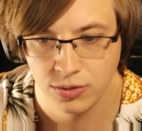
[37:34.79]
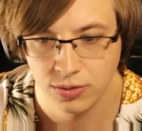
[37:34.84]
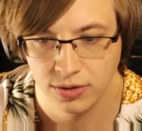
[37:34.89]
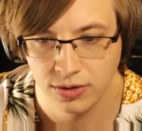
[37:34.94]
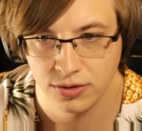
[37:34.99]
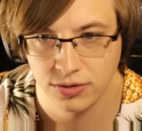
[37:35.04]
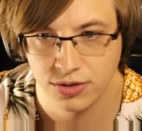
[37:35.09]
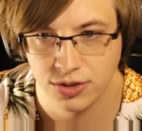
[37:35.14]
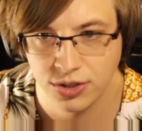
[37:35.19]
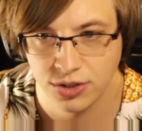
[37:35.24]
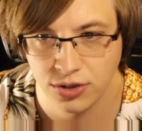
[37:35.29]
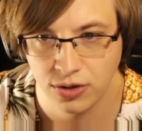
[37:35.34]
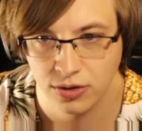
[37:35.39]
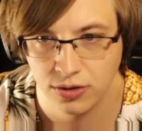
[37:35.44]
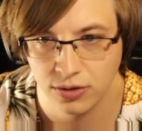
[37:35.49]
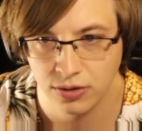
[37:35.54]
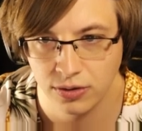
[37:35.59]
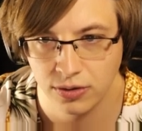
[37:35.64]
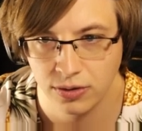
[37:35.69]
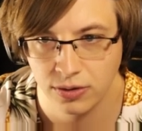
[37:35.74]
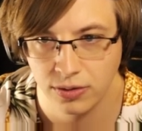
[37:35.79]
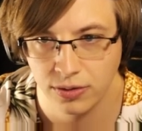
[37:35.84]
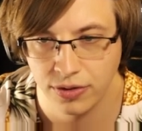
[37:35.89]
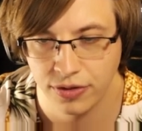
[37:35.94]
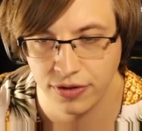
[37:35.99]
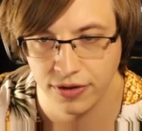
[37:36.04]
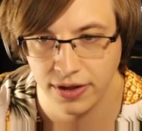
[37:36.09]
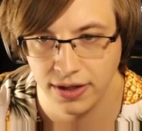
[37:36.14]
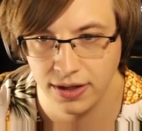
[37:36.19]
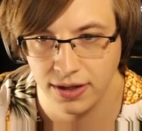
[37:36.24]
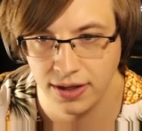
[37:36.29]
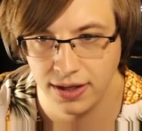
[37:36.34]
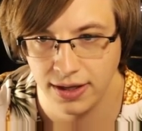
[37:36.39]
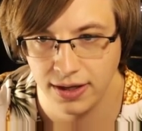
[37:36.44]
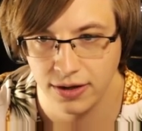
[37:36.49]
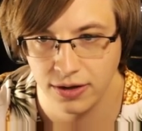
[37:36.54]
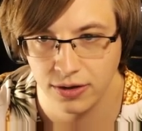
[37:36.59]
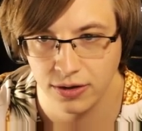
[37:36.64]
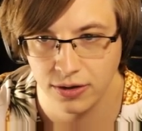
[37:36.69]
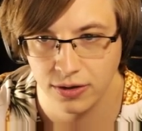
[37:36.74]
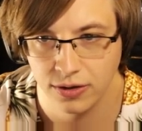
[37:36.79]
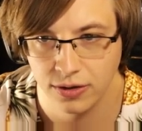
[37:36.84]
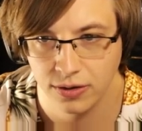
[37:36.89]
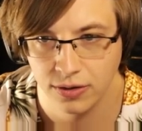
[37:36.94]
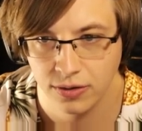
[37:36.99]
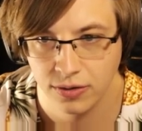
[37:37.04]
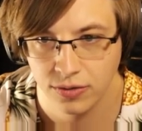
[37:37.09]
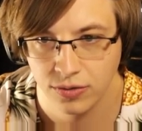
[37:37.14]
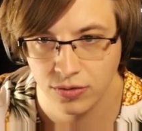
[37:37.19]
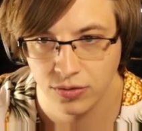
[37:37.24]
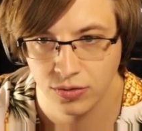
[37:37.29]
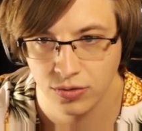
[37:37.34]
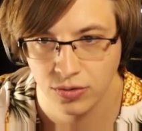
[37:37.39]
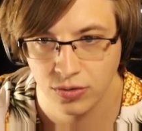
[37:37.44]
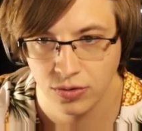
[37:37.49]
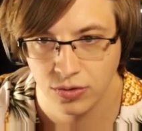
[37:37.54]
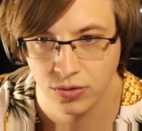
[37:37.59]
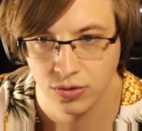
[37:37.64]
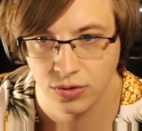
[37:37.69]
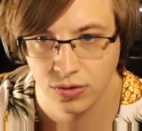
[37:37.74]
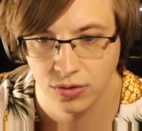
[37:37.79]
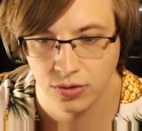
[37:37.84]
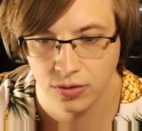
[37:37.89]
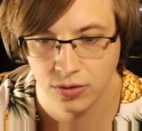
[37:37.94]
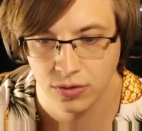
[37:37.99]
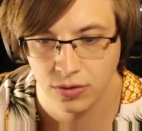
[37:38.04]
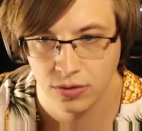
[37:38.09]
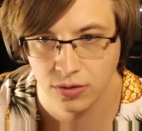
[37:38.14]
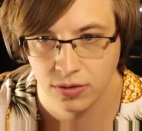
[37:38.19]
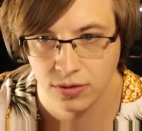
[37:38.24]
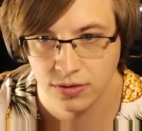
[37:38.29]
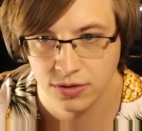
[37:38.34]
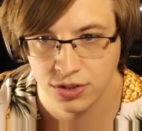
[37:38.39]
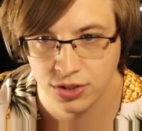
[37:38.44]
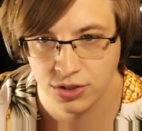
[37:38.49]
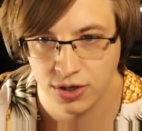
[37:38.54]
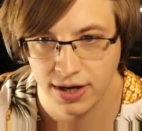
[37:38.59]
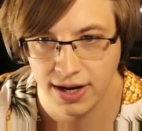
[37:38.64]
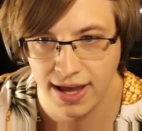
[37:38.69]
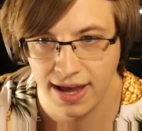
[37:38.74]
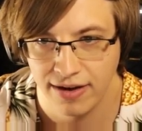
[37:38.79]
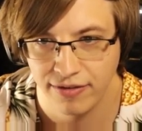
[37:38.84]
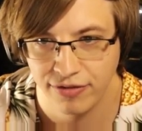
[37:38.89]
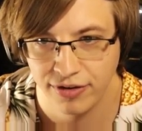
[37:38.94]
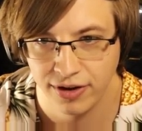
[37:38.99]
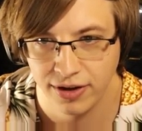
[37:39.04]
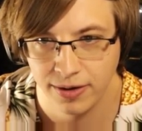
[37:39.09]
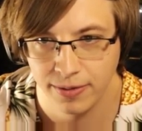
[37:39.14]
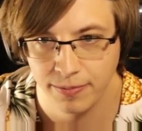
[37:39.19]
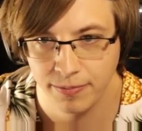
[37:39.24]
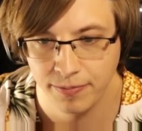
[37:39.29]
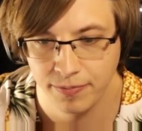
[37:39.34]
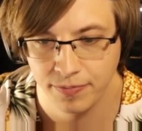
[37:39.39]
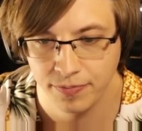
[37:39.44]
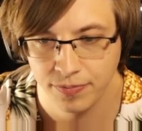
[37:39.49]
a little circle thing here. Let's try to have him...